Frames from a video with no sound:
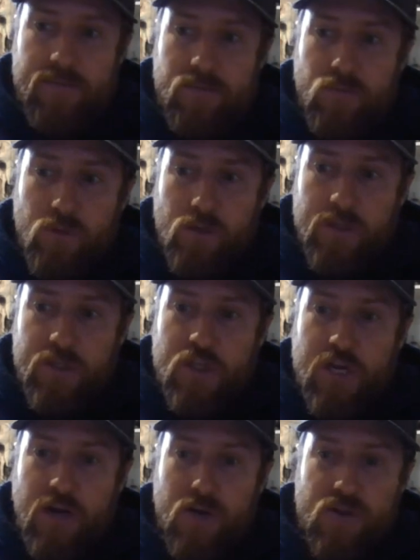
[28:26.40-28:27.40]
really
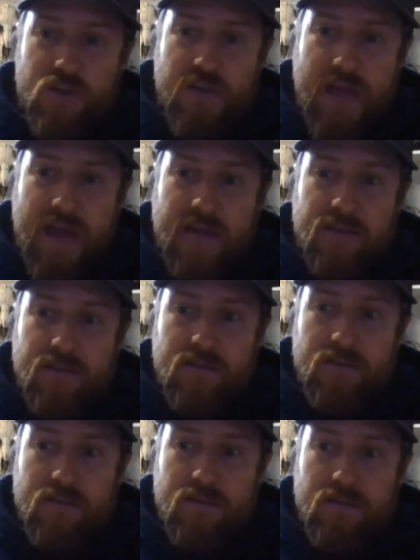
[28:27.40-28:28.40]
cherish that.
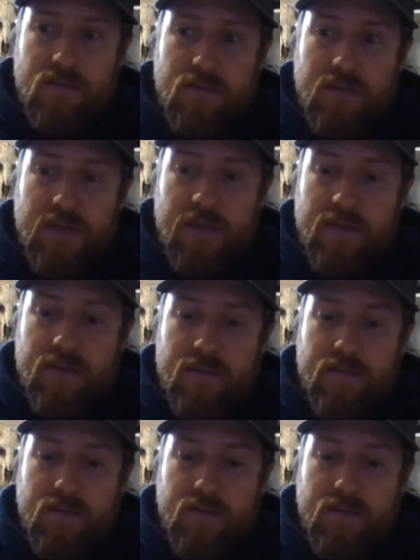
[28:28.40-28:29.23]
And,